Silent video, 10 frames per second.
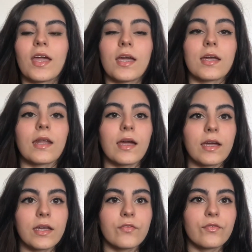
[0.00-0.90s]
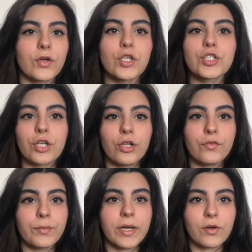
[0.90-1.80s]
And I finished all of
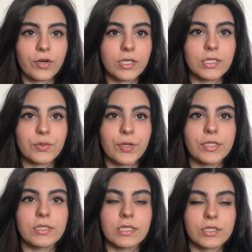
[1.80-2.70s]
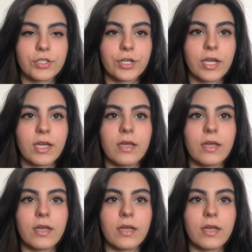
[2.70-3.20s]
my granny squares yesterday,